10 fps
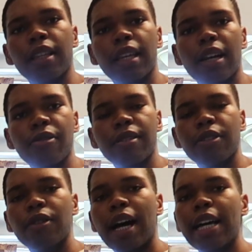and then I'll
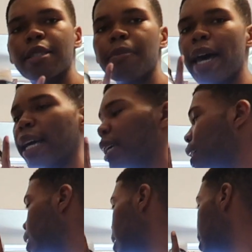see you guys back
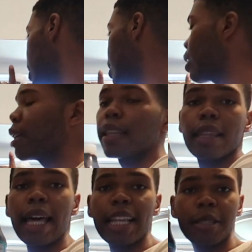in
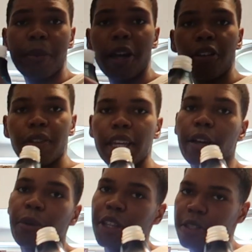that spot over
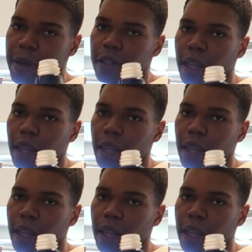there where there's better